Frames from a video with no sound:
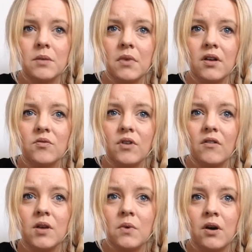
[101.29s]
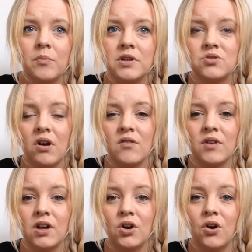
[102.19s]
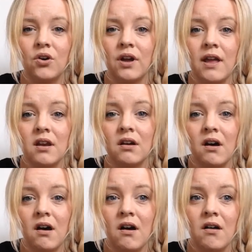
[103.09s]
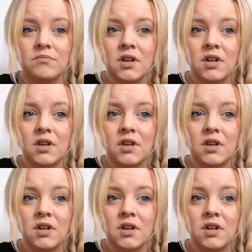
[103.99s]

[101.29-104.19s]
We might very well be driving along in a car